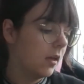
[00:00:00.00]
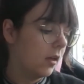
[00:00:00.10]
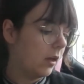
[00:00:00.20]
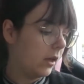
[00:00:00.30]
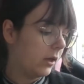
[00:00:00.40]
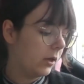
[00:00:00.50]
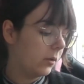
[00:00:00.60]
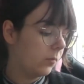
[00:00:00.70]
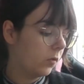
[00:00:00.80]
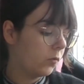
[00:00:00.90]

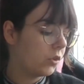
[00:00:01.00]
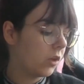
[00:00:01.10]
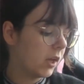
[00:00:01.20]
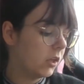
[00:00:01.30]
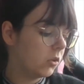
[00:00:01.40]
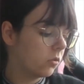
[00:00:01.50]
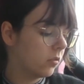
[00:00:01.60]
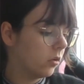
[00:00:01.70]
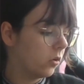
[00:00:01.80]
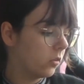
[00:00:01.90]
which I used
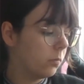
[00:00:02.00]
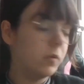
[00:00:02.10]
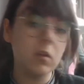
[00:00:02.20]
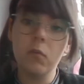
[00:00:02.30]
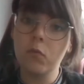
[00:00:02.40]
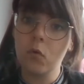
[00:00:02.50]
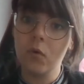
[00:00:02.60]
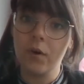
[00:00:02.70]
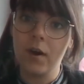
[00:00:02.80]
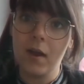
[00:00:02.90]
a lot
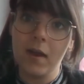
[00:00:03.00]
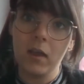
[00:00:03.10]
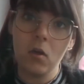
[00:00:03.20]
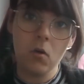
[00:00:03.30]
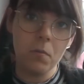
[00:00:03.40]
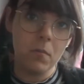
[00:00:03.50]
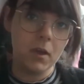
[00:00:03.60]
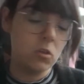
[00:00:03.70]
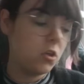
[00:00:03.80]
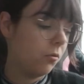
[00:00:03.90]
before I got
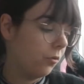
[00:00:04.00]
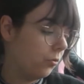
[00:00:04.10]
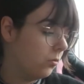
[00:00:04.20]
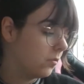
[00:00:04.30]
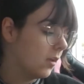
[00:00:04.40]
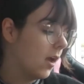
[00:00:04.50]
my Chio Goose.